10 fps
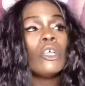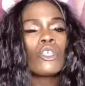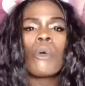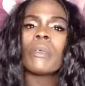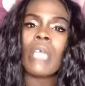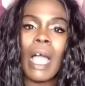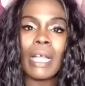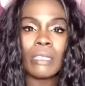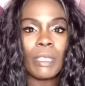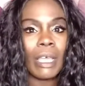So it was
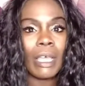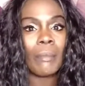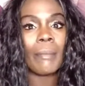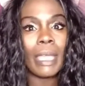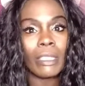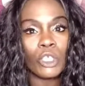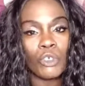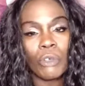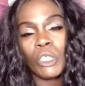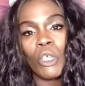odd to me that I'm like, man, this
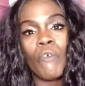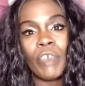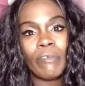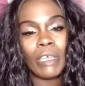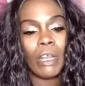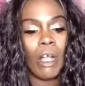dream was so vivid.